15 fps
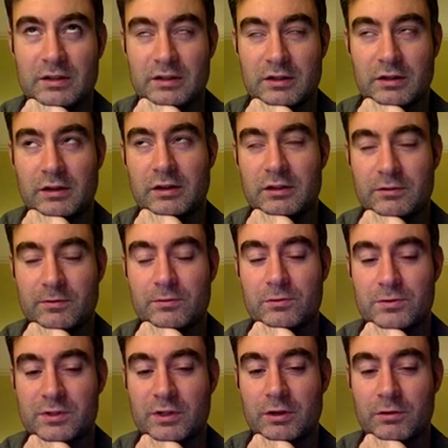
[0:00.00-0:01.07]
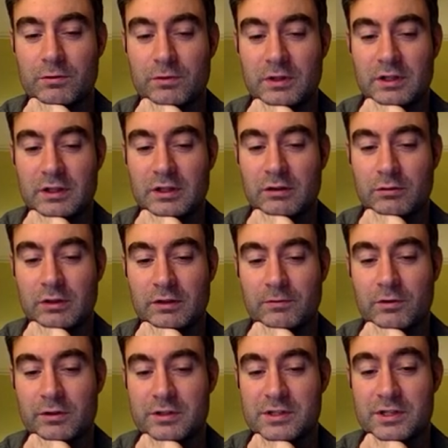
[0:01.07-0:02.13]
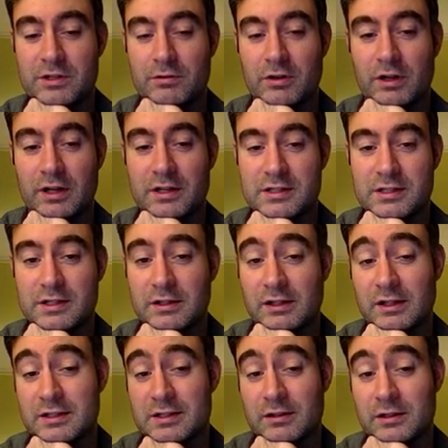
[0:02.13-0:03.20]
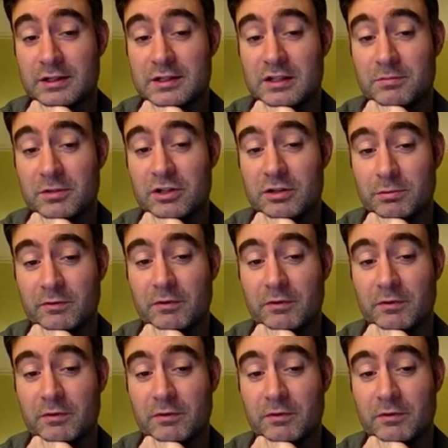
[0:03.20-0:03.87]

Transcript: Kind of also thinking that, well, I've got the two knights against the knight and the bishop.